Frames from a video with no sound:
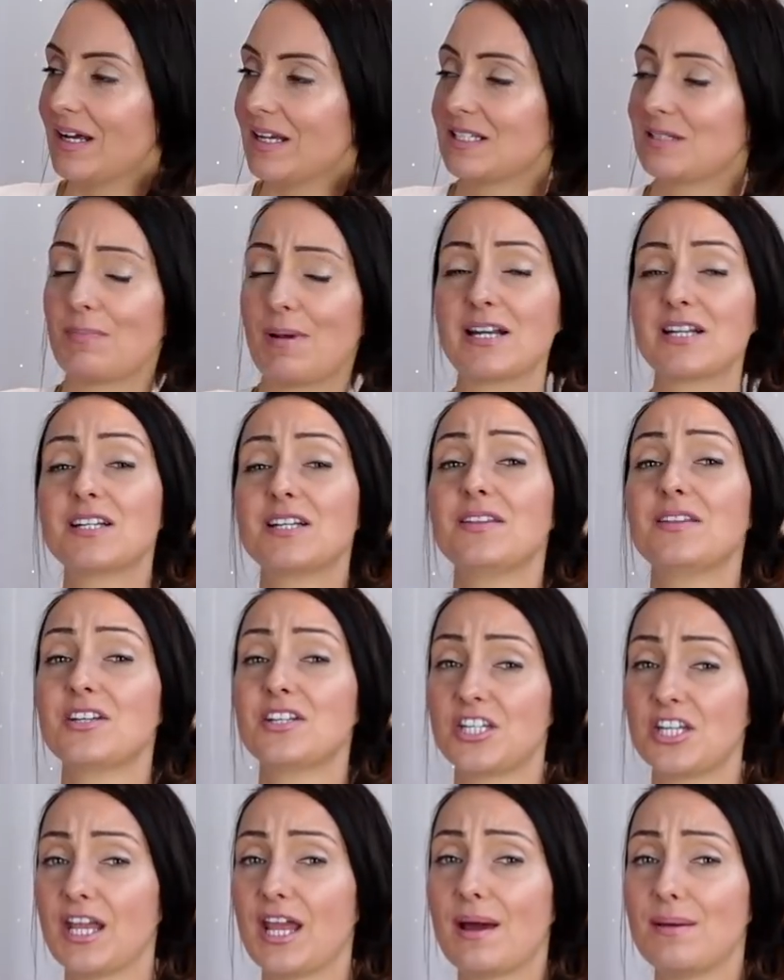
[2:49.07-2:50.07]
especially the
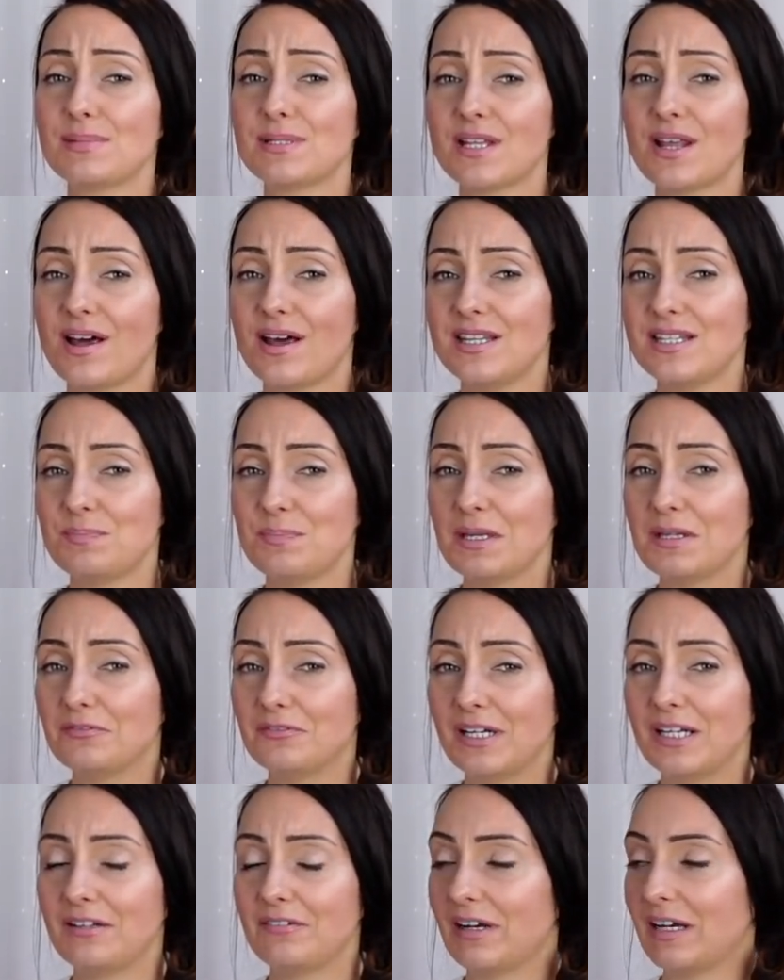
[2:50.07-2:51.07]
GM size being
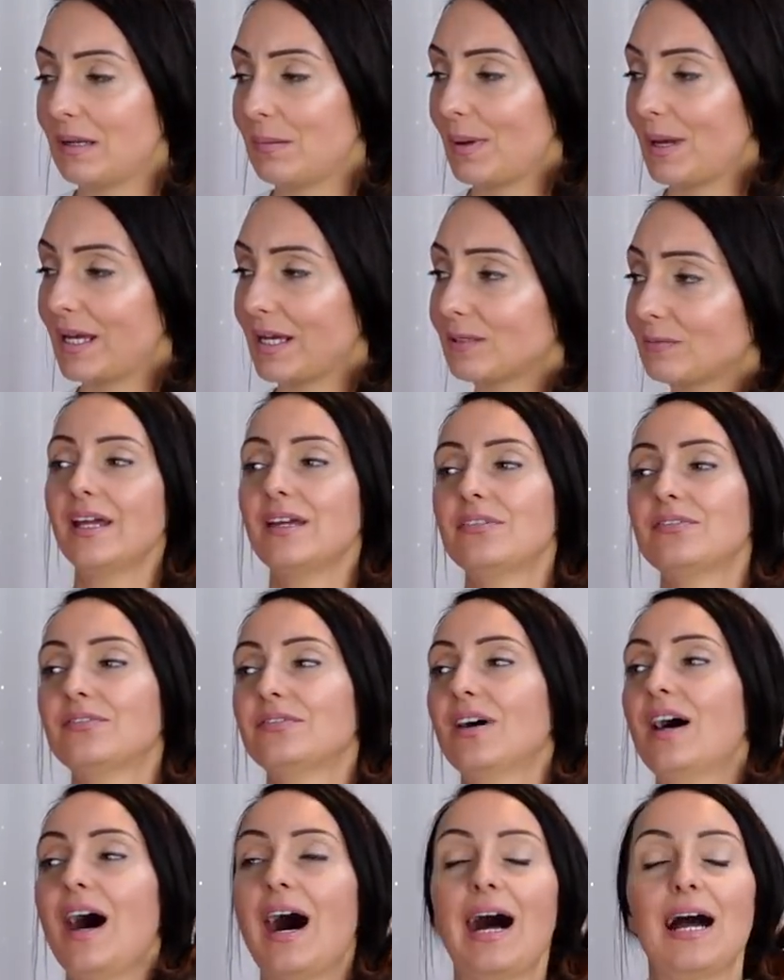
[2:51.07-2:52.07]
really, really big.
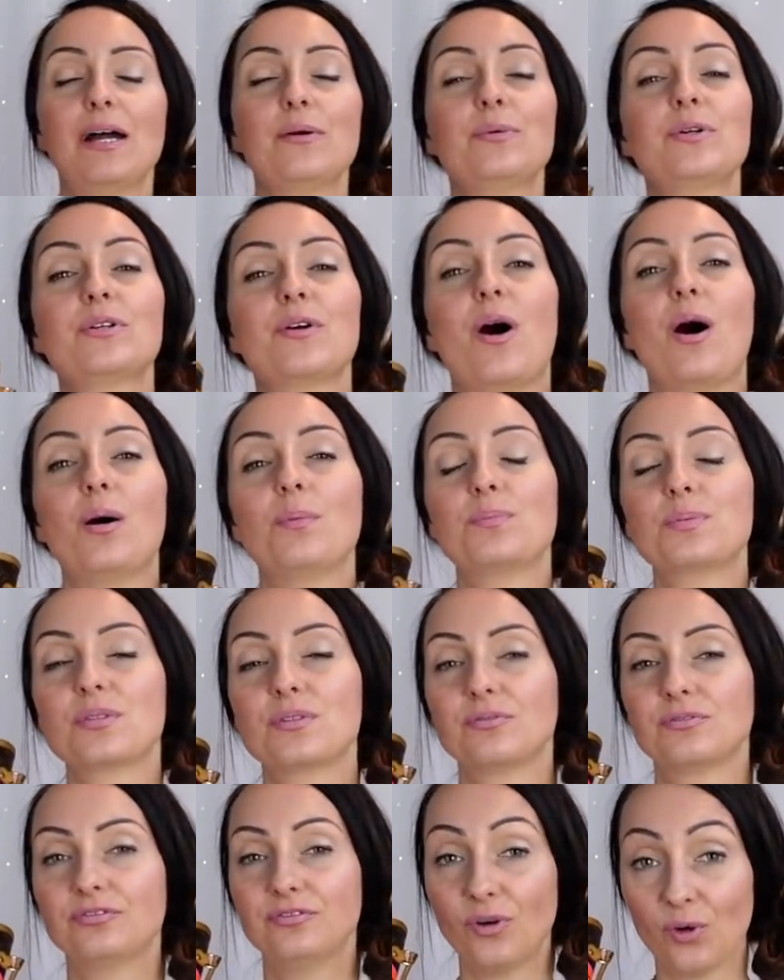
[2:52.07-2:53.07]
If I would
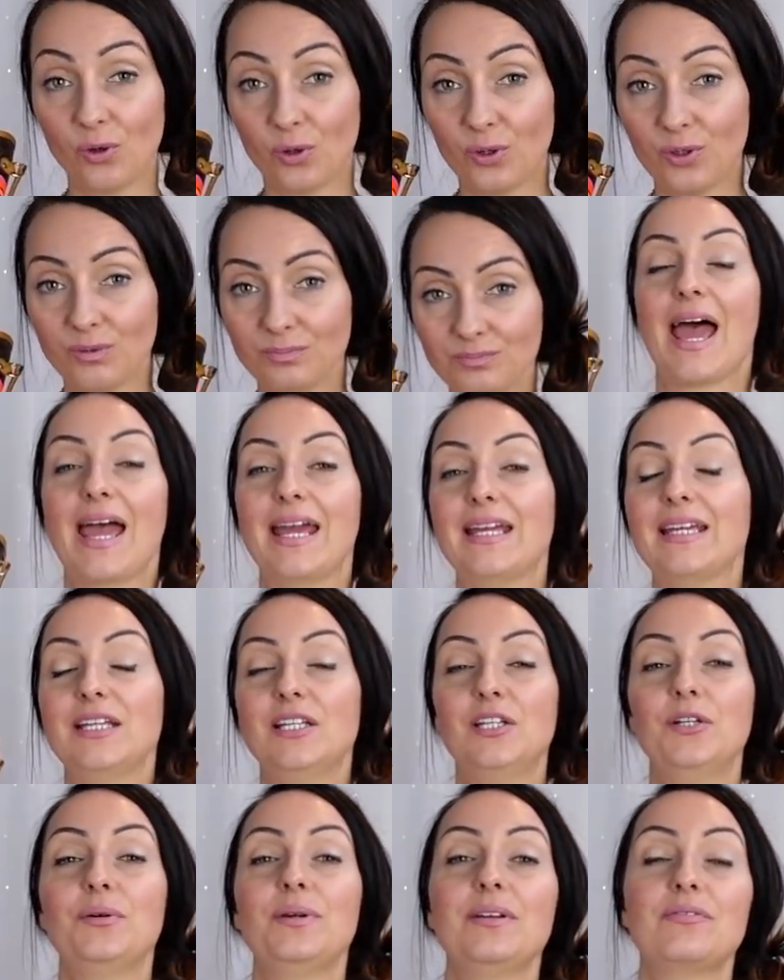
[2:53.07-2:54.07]
opt for a
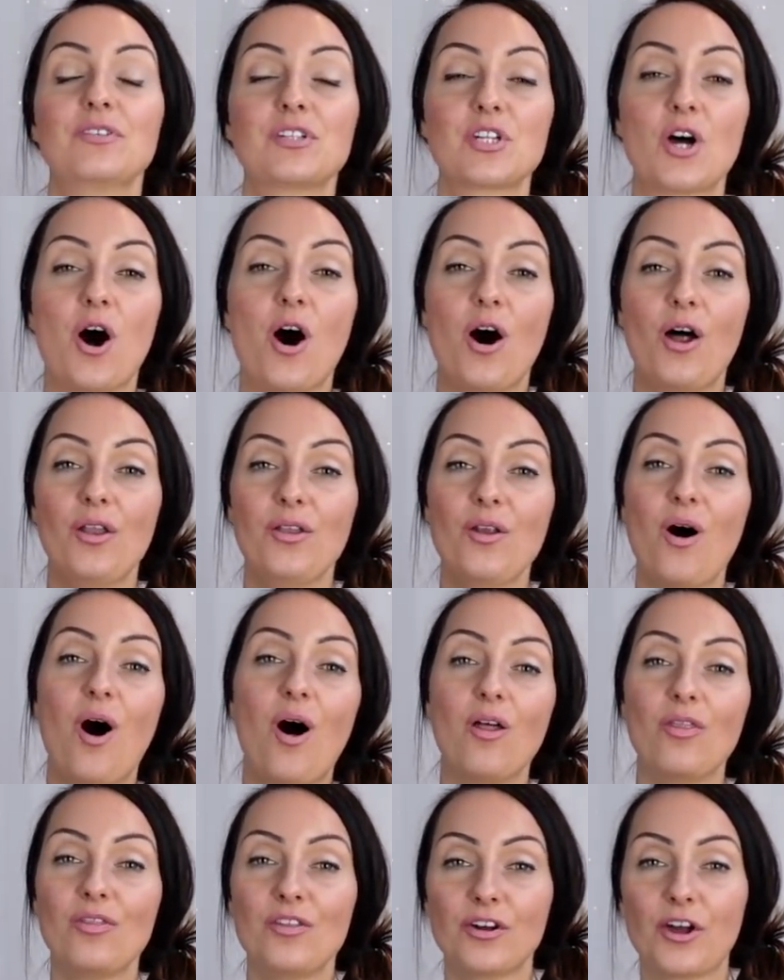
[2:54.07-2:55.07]
Louis Vuitton
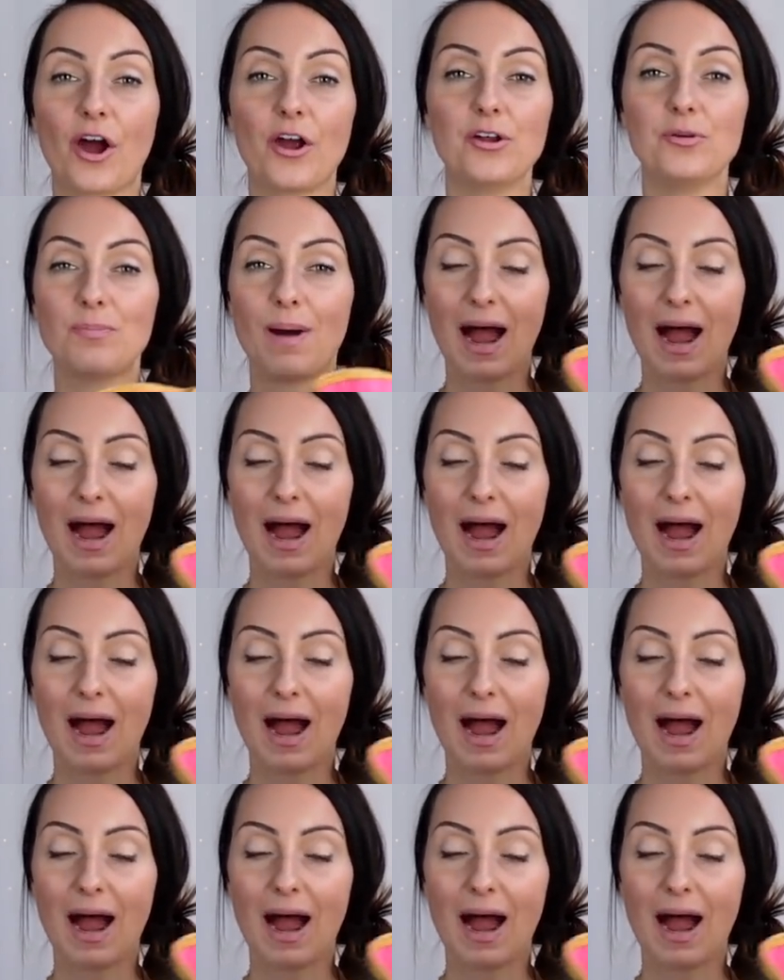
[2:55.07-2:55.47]
OnTheGo